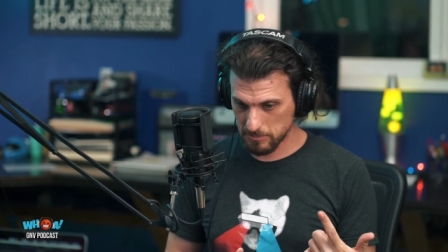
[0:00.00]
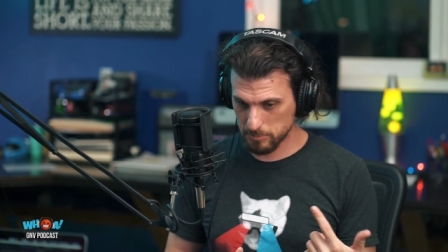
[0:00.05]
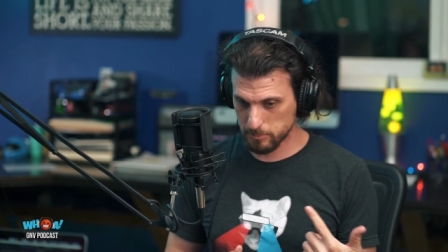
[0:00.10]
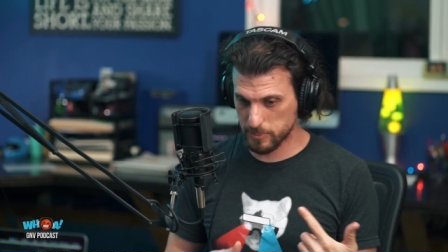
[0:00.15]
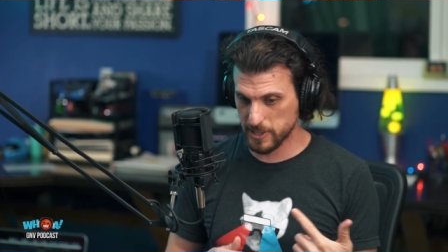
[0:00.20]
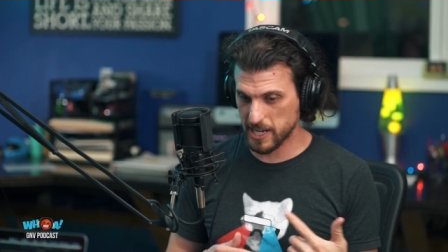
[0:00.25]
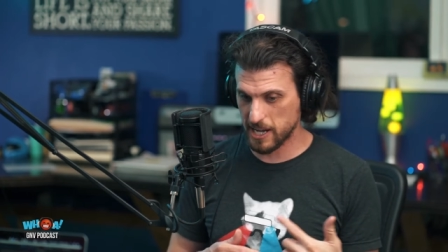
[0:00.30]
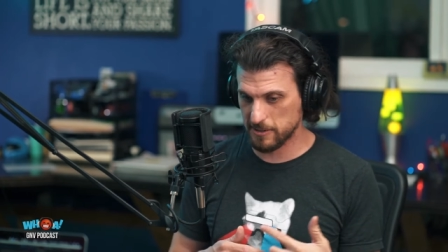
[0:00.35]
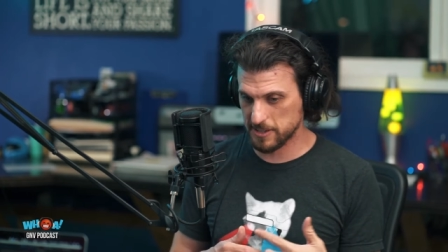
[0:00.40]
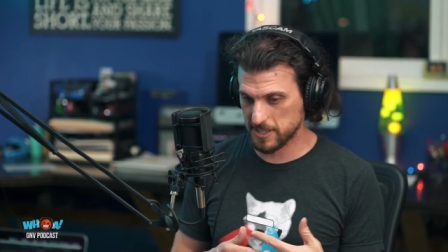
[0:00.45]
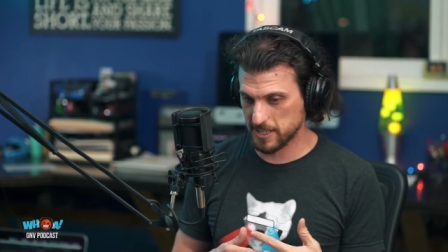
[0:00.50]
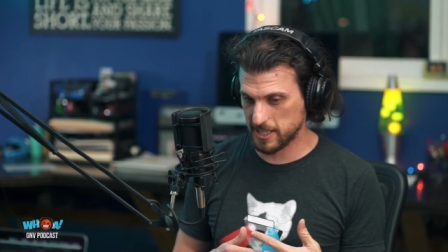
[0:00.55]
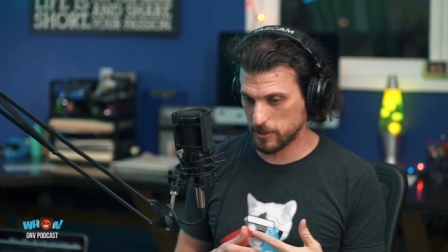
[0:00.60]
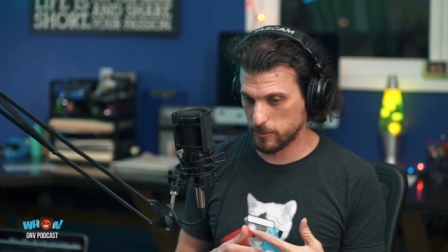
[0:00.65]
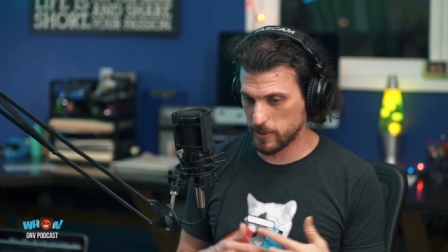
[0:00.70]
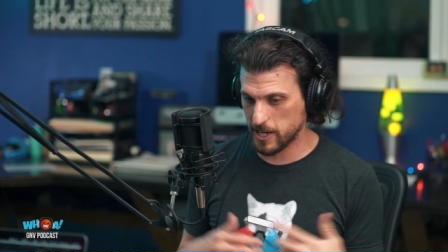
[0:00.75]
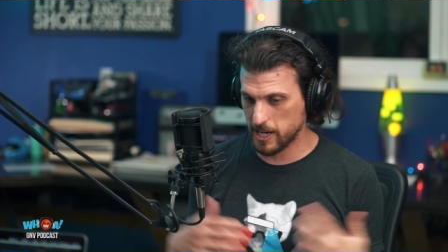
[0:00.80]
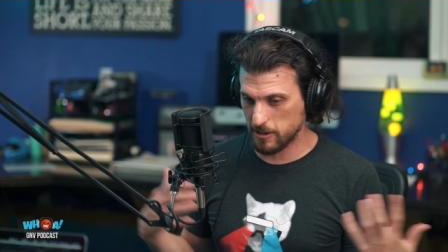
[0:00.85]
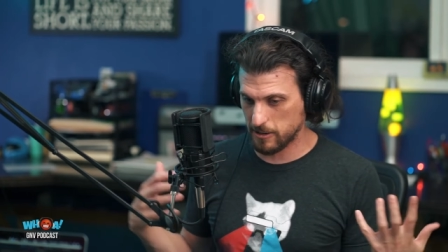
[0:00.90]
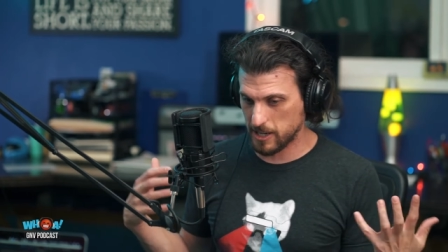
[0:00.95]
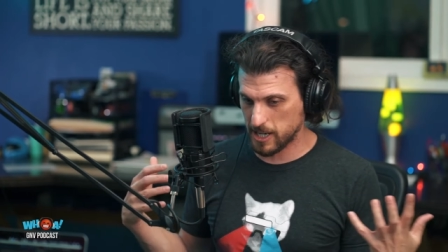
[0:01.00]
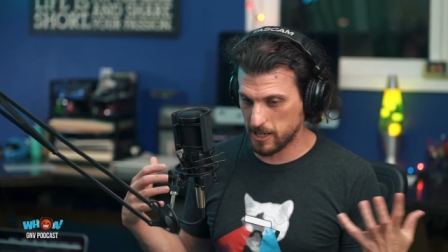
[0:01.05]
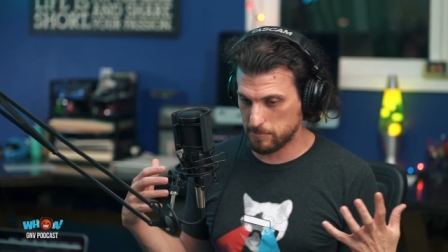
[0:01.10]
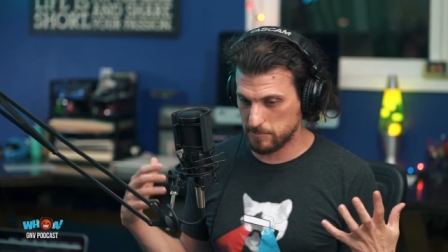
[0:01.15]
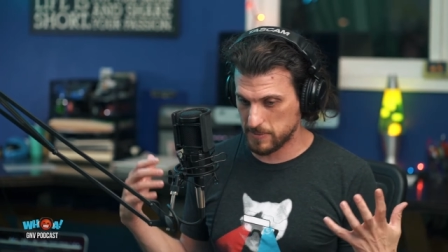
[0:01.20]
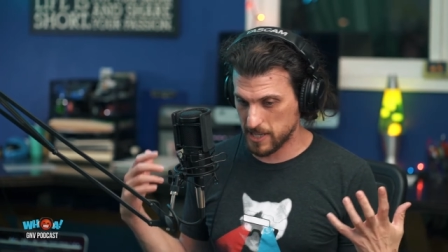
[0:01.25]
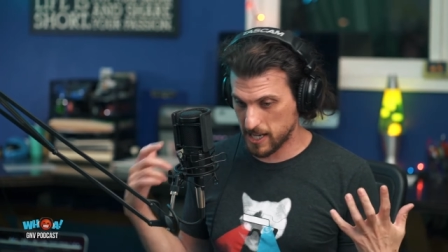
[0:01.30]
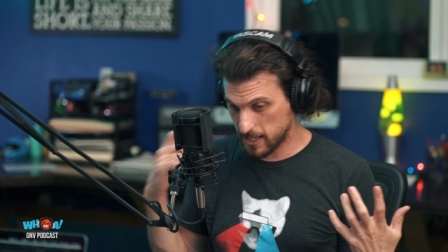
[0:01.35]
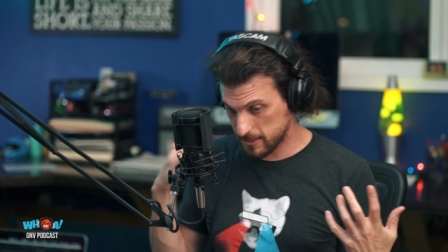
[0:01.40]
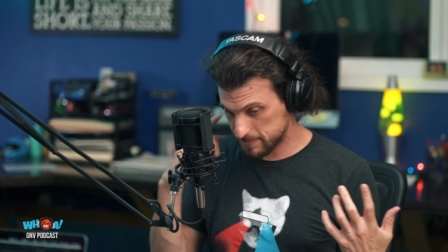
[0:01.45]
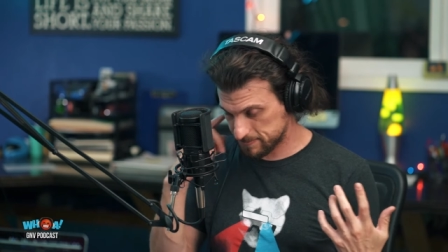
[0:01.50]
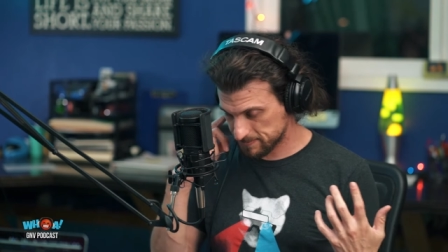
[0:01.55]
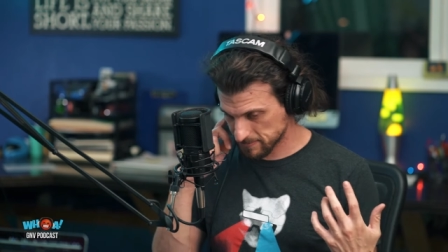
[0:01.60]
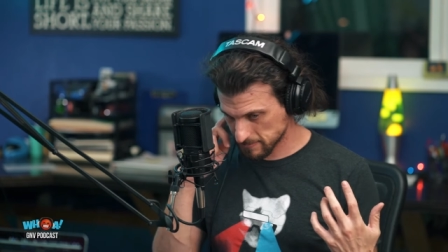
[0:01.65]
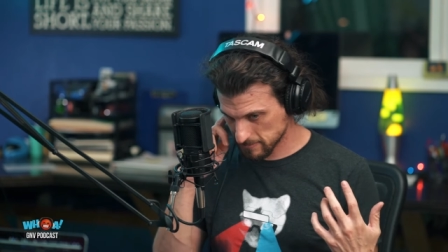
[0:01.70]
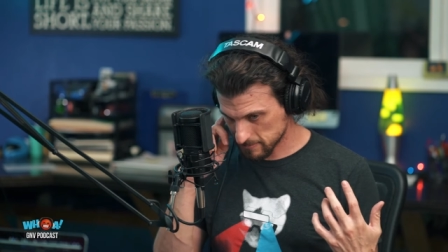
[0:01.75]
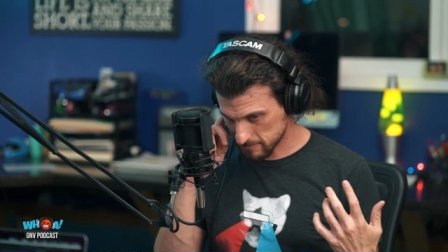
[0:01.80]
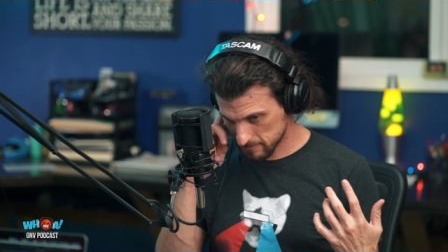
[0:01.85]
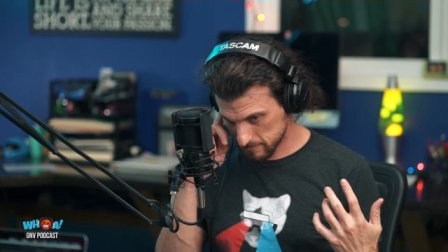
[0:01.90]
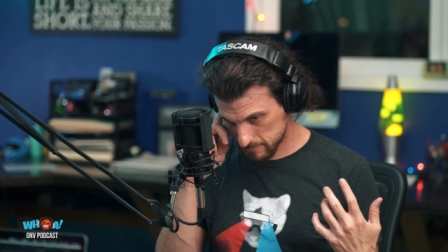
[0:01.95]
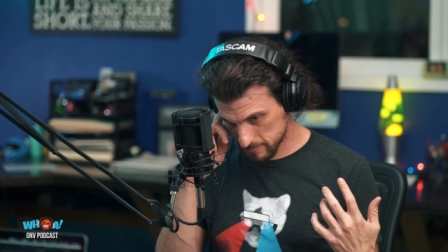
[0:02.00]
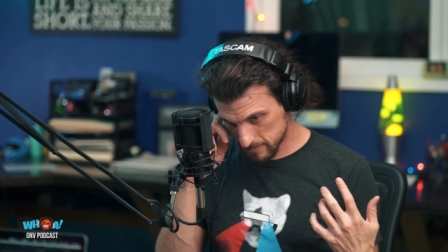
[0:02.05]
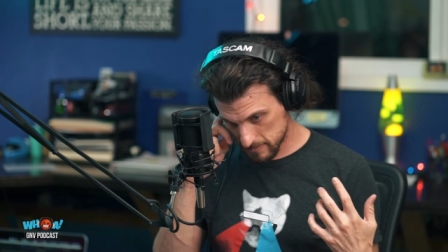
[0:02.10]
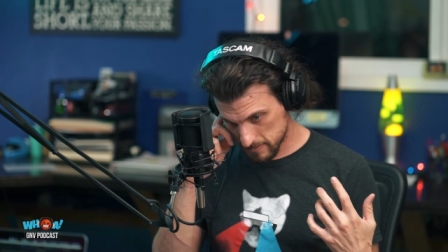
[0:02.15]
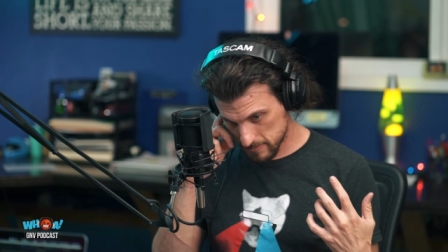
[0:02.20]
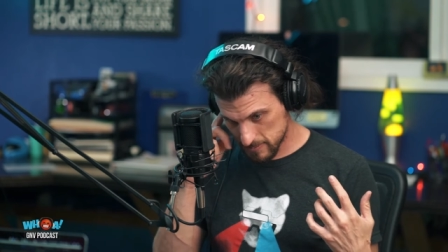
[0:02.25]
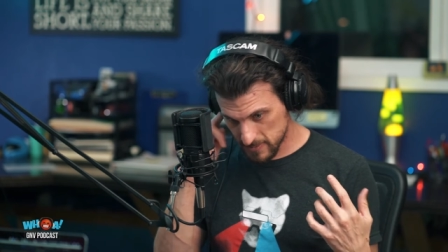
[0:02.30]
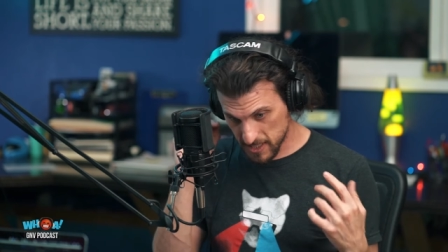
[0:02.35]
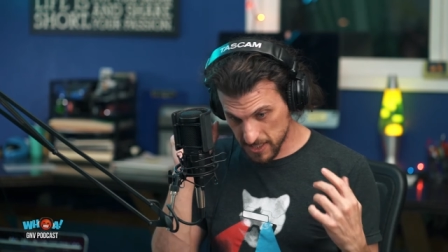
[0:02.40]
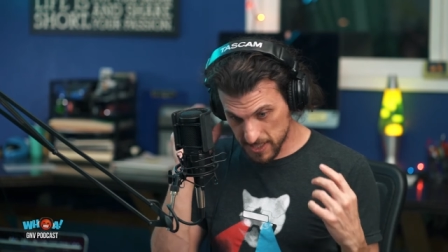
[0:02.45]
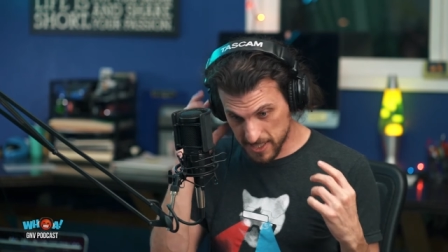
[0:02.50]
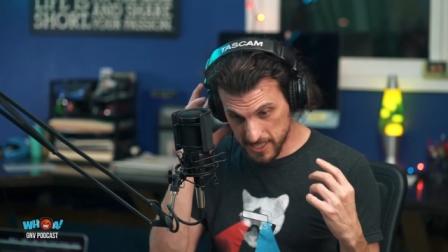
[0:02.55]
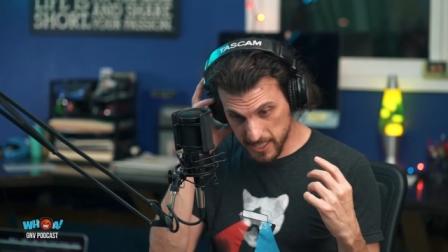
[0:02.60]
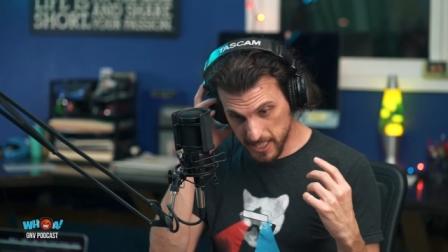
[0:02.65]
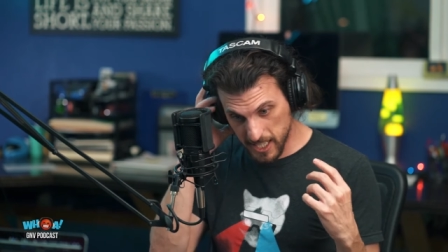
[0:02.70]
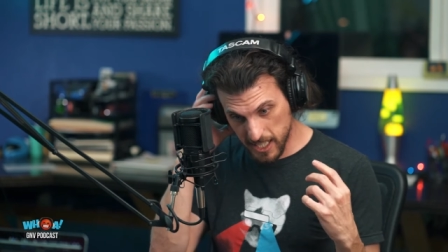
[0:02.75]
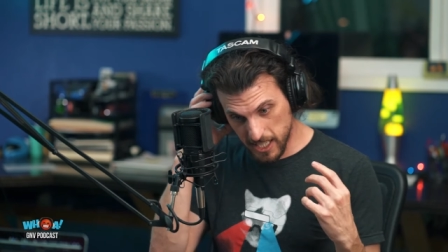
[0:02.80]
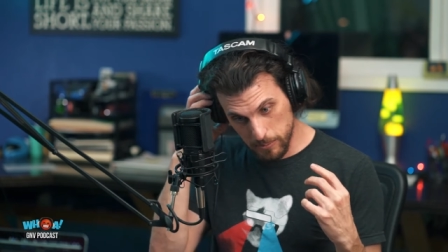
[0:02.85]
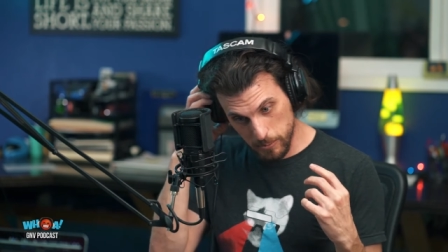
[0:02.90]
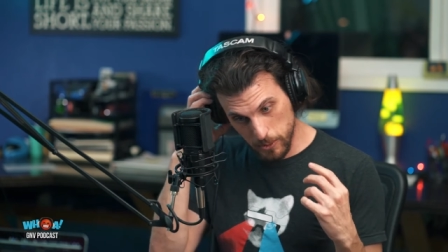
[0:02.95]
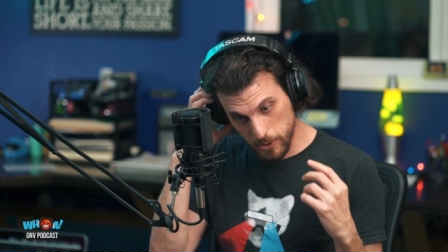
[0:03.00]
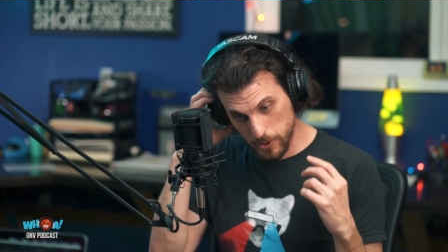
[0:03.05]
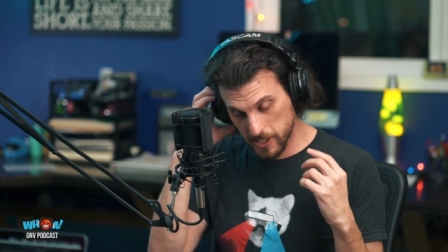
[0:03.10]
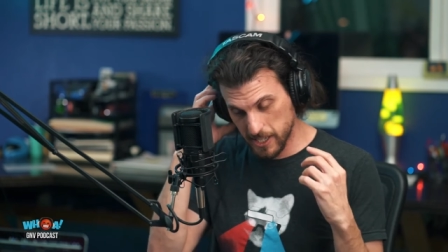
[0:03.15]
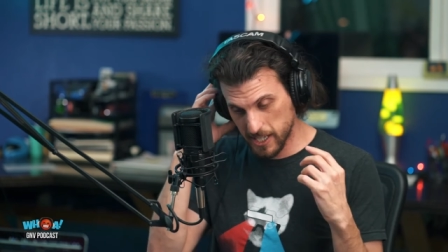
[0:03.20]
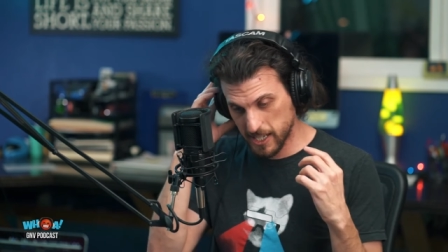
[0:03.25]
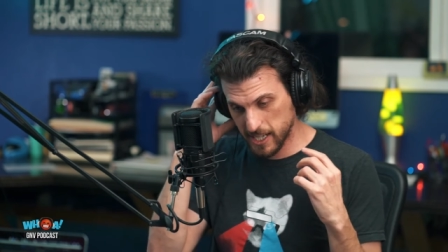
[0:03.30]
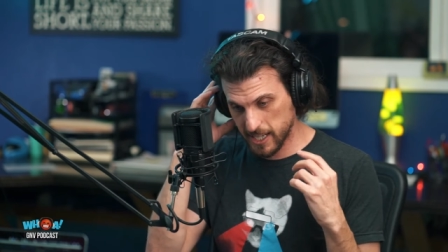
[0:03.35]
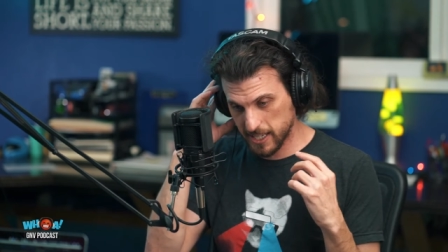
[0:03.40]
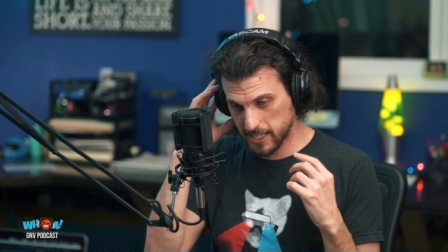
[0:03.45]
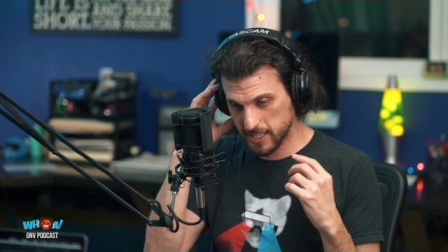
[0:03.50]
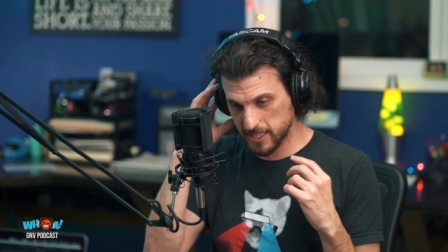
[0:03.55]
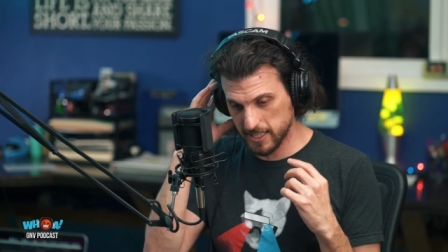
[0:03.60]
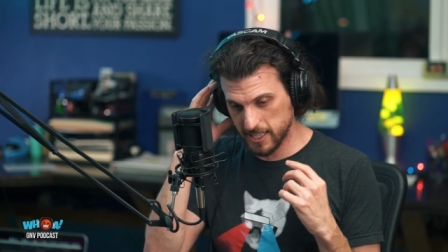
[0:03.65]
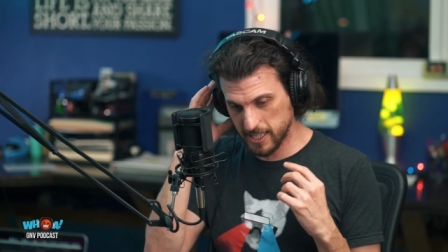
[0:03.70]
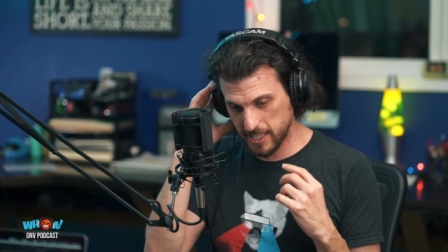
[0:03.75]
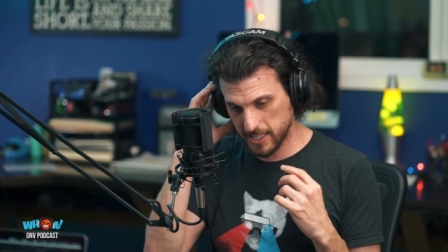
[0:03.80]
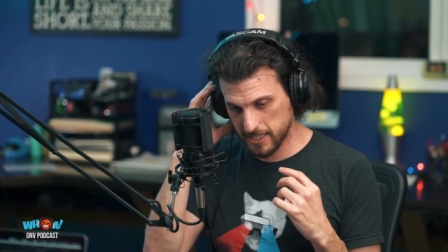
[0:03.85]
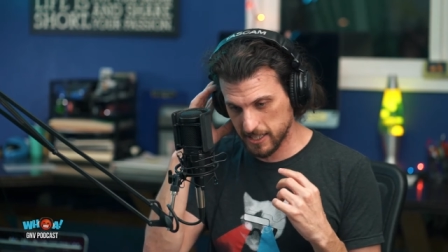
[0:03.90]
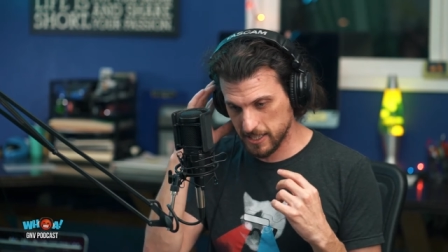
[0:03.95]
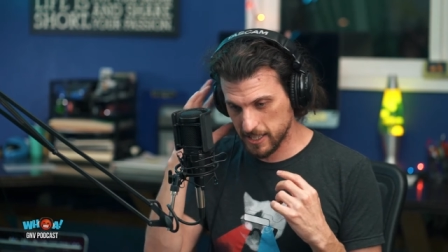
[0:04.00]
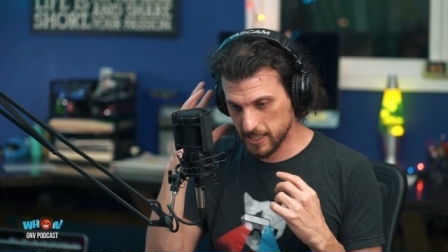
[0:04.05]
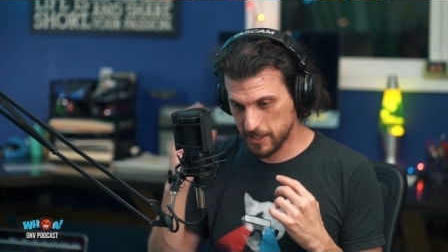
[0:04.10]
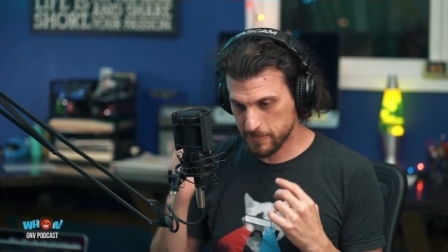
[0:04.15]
but I was like, wow, I'm not sick anymore, and I can like,